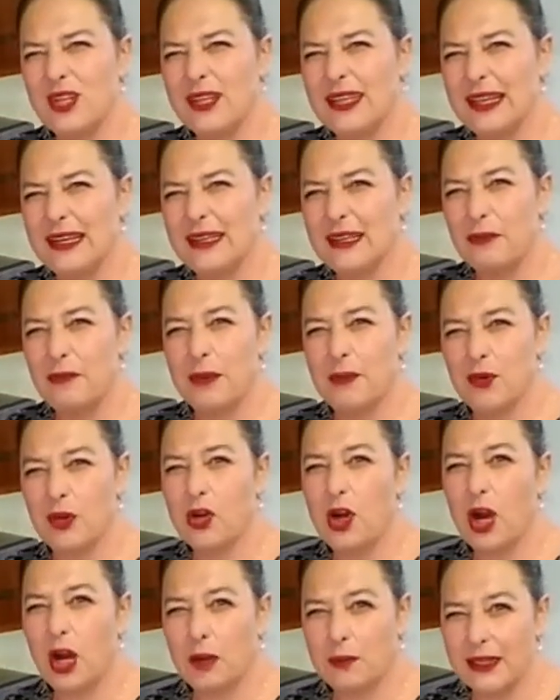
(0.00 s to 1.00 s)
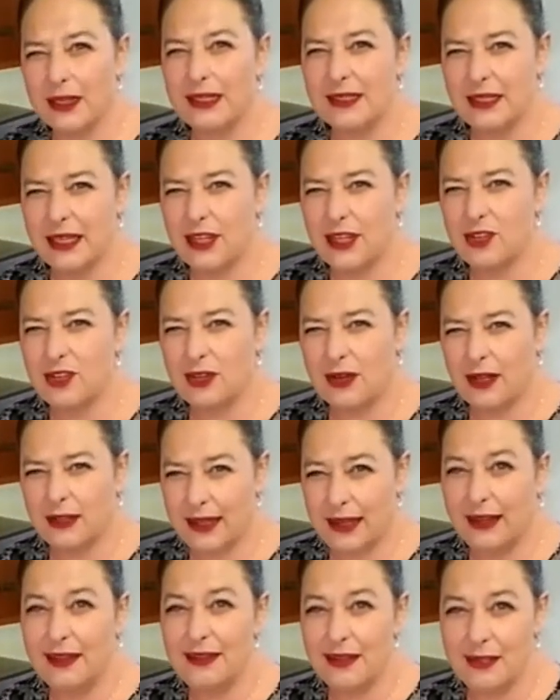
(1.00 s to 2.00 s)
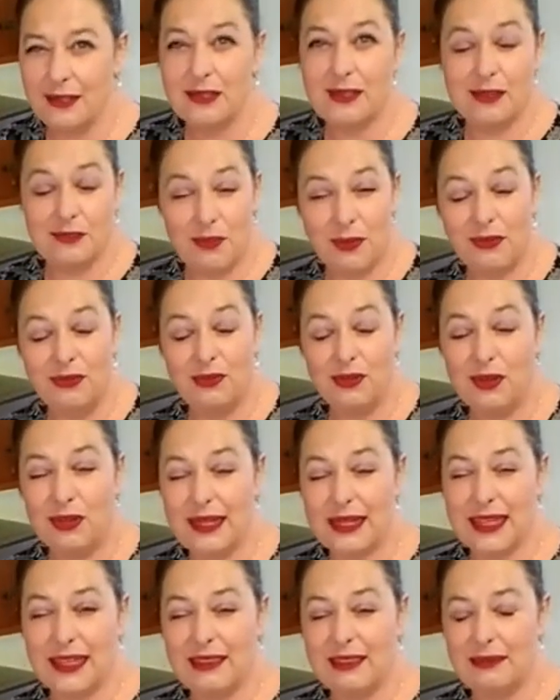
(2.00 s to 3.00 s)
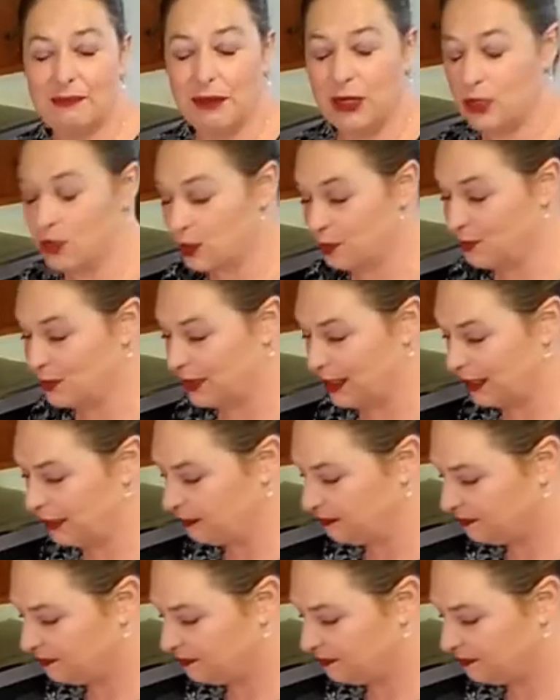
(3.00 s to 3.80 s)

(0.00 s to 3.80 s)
get a little bit more caramelization on the onions before I get the mushrooms in.